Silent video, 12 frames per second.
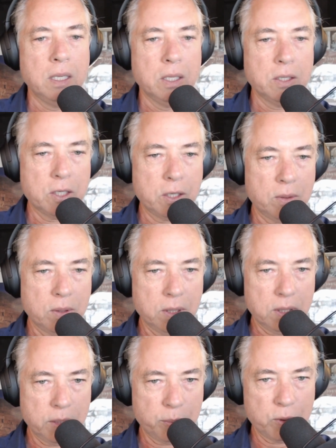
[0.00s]
So
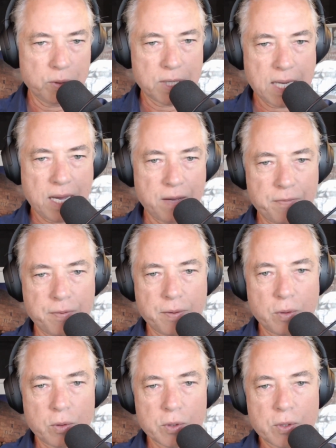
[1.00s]
liberals have
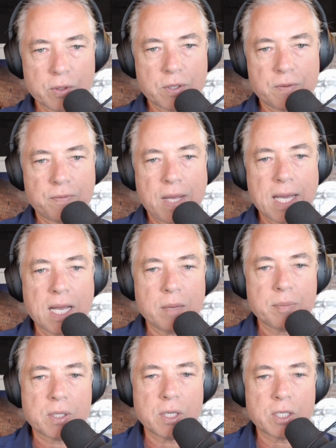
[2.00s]
all sorts of
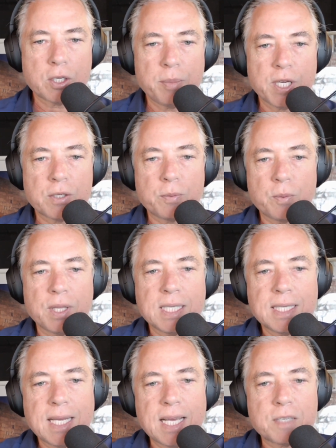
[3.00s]
hang-ups, not so much with
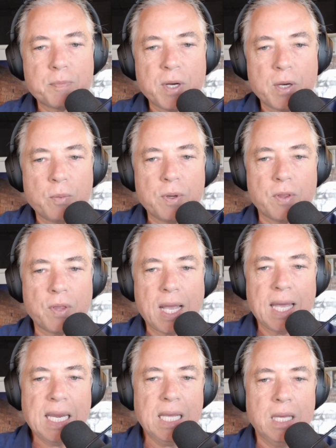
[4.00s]
sex, but with
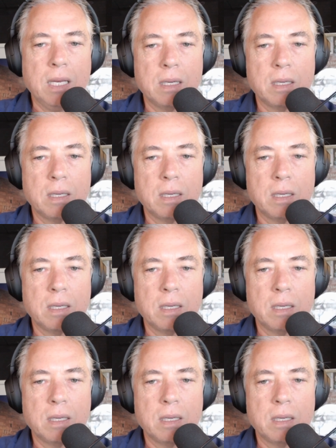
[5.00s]
any